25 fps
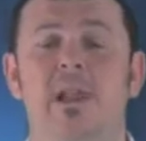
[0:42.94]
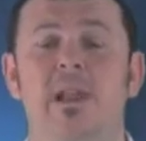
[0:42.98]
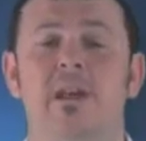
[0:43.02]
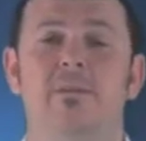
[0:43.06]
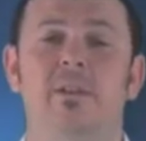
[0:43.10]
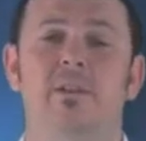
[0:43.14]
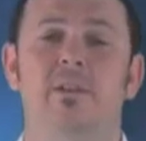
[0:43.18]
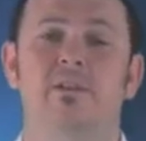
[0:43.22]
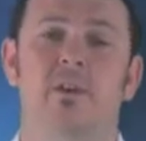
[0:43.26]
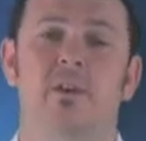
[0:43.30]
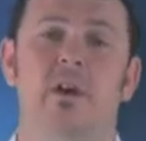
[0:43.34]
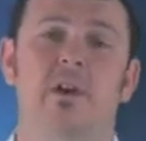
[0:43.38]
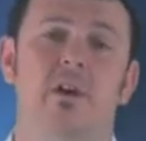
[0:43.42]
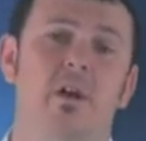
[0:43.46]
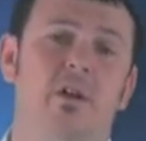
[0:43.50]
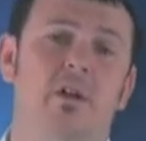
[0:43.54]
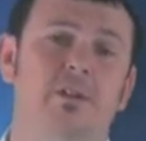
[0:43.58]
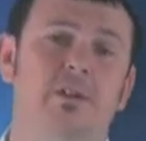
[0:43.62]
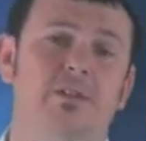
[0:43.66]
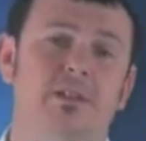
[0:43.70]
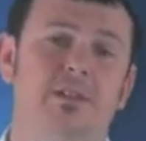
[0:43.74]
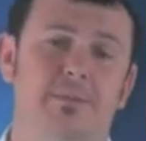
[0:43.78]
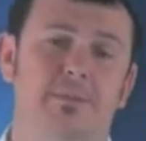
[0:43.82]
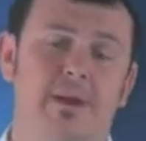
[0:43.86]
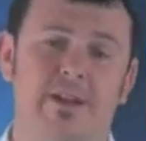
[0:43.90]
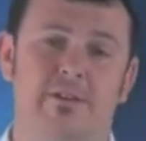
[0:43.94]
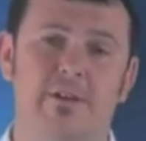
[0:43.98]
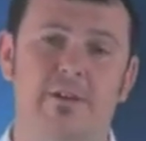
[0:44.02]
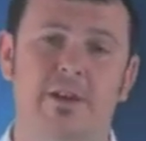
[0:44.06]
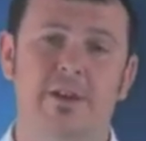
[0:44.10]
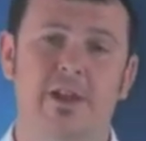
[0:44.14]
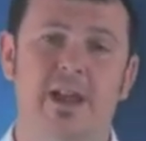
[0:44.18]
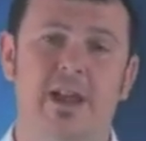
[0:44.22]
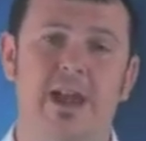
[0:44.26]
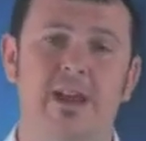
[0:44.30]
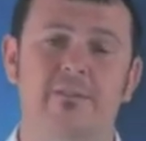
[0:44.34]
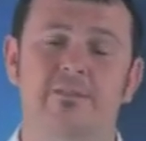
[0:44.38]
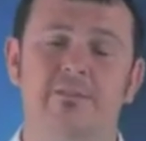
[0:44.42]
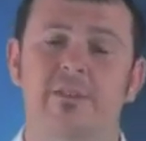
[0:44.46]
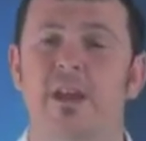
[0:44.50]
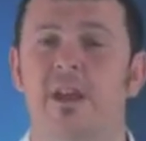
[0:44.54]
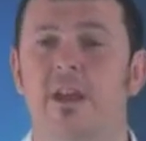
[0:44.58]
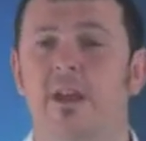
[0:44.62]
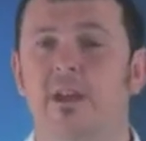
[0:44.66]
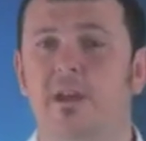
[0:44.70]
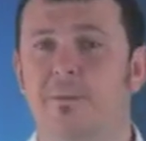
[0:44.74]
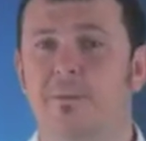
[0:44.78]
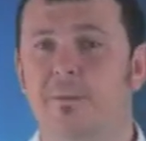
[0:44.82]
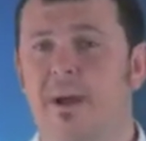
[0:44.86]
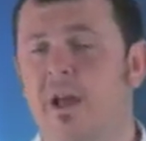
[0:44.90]
level of psychology background you have,
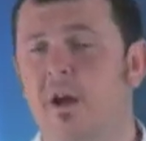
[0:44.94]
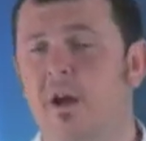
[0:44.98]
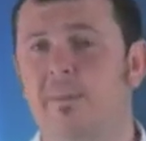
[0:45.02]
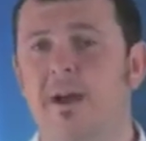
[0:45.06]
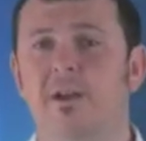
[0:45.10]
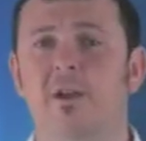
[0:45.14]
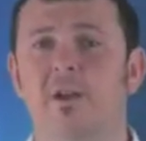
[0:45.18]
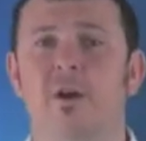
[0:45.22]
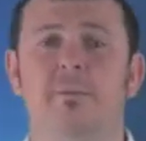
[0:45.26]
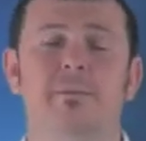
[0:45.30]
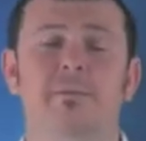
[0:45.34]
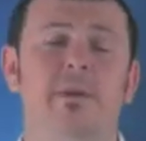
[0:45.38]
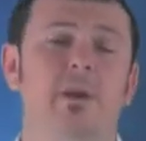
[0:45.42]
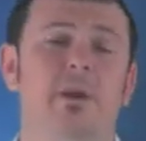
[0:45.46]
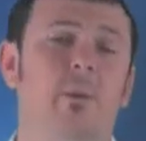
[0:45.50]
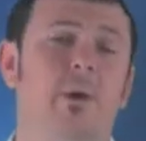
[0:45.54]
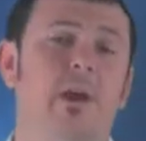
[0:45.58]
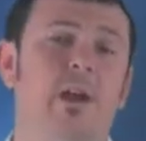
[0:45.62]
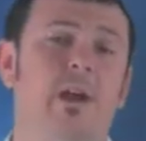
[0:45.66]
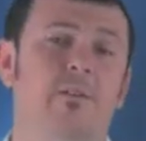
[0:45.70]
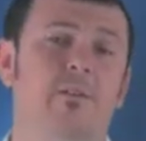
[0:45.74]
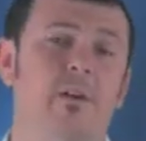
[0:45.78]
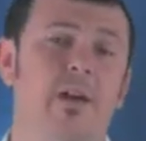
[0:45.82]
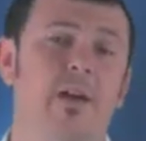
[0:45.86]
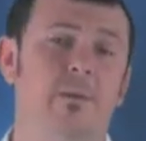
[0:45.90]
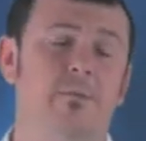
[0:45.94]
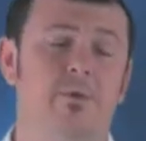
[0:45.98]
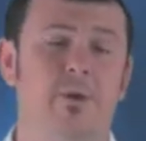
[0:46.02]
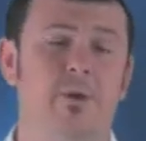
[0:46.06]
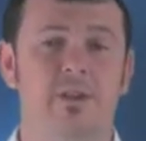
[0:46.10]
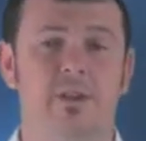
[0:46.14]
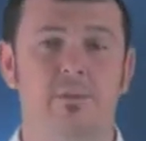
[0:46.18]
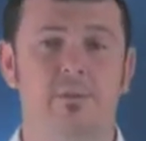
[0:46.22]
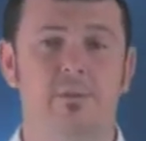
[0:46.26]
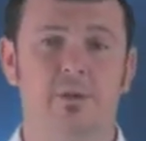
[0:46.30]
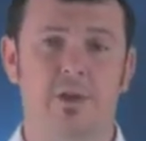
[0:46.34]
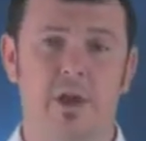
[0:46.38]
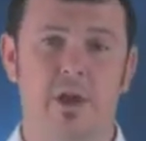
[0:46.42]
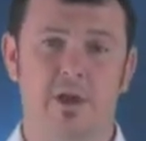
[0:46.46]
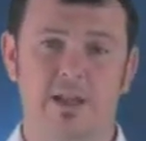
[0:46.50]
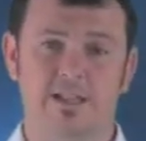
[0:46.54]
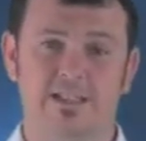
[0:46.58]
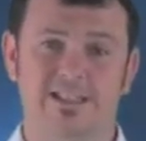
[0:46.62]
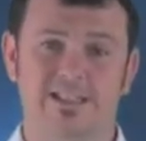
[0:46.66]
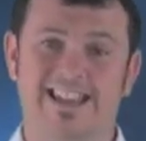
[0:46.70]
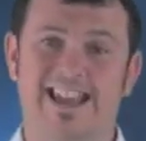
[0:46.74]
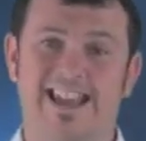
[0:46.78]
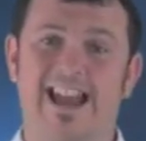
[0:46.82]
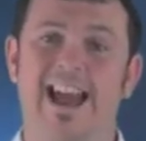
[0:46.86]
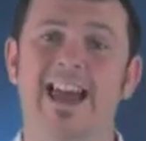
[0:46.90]
you may or may not be aware of a principle known as
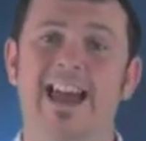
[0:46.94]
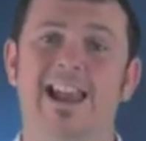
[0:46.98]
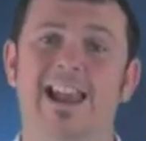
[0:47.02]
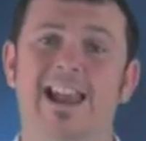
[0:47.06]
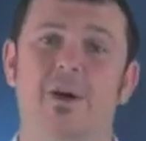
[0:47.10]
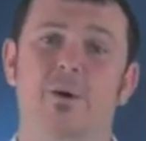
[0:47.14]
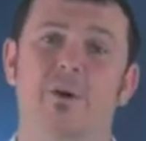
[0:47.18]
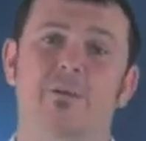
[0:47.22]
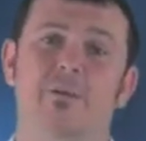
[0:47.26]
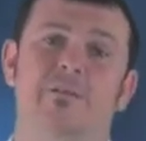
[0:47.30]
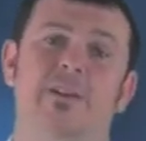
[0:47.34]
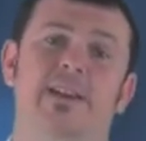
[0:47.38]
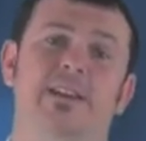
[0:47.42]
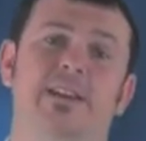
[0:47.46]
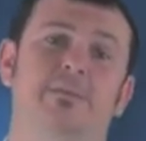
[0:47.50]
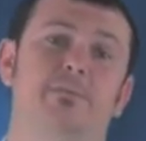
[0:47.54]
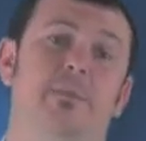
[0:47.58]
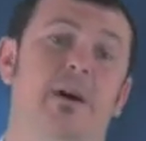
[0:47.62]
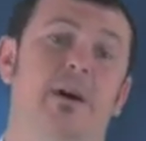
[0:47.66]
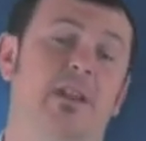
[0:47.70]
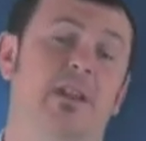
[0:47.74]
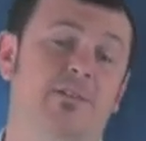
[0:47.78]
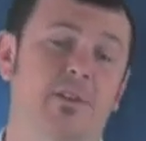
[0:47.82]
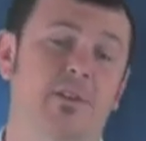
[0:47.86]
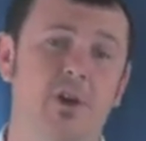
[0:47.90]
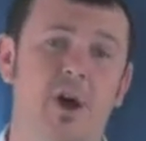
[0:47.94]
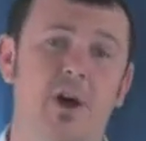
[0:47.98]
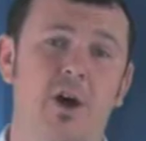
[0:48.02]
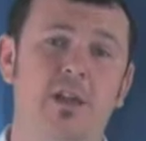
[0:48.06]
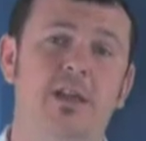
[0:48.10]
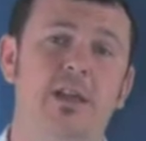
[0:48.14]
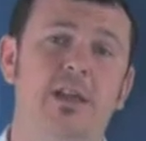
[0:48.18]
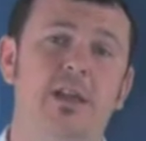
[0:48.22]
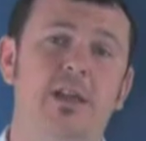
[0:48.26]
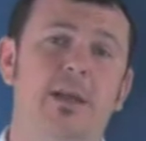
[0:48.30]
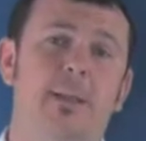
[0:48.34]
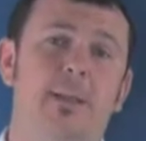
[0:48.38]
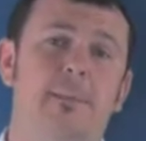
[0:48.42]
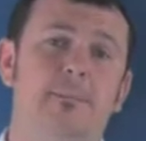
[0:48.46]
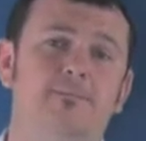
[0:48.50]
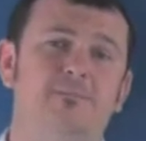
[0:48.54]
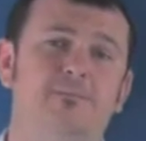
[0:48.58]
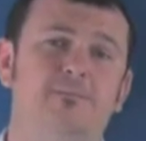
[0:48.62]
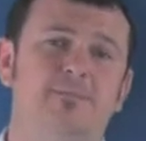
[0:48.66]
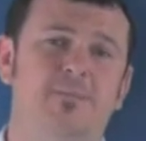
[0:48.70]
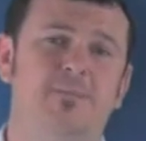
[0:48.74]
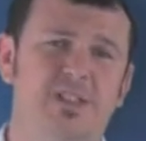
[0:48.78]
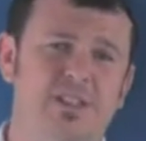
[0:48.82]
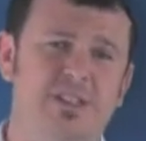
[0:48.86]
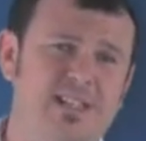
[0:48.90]
the halo effect. But if you're not,
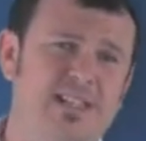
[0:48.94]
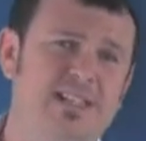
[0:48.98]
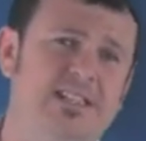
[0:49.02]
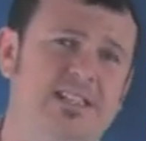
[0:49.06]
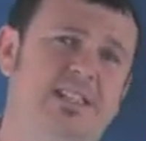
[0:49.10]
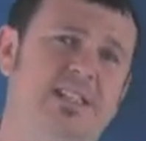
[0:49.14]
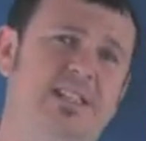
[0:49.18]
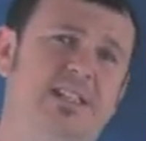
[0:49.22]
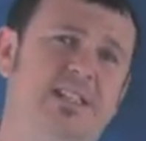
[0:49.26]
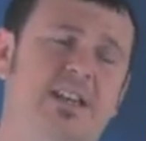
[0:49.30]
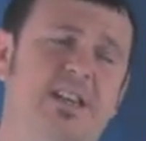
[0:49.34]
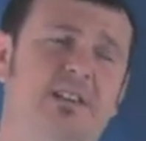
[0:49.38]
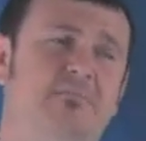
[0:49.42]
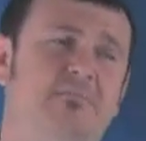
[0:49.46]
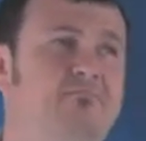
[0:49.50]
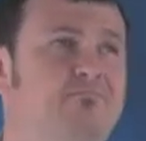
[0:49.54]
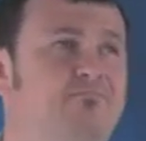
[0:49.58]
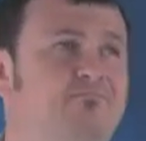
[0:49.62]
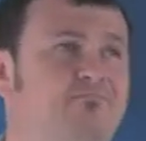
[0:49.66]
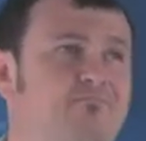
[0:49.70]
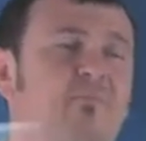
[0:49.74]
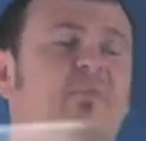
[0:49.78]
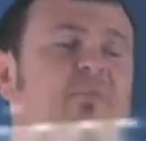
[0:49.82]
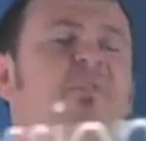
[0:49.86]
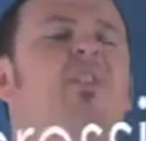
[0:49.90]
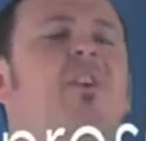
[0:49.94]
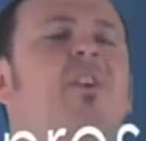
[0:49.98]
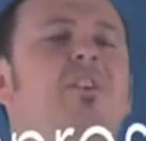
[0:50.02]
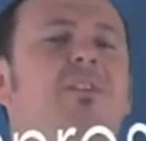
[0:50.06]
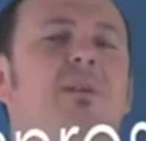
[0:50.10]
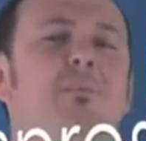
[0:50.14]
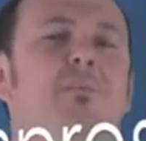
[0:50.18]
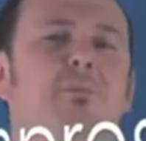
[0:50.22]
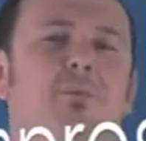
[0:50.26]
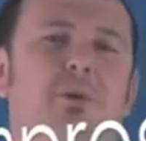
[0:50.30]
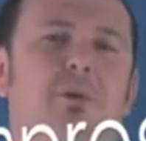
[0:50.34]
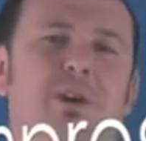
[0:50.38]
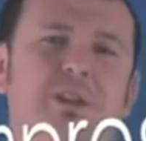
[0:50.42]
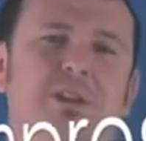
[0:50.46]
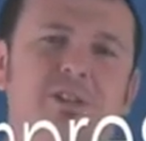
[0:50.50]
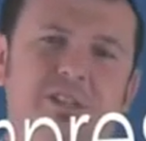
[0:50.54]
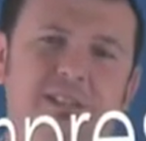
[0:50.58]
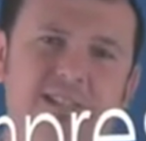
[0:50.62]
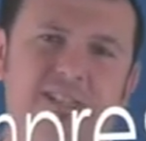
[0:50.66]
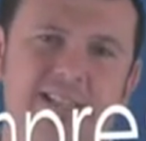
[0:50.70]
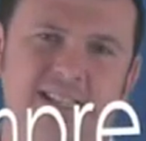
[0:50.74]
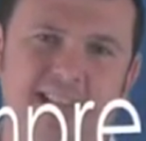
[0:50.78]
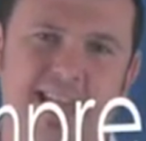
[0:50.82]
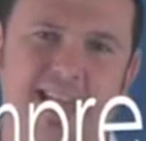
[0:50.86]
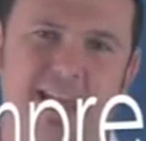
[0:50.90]
just consider that first
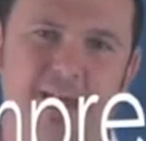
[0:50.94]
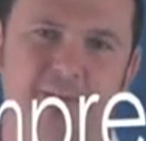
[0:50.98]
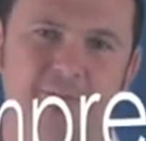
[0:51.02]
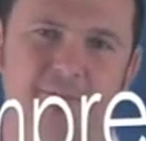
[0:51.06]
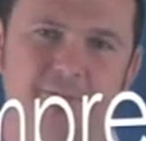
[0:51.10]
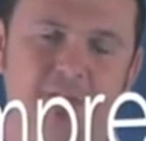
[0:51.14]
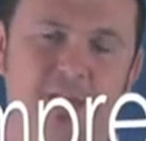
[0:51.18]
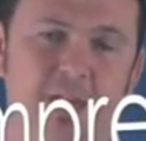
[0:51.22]
impressions count.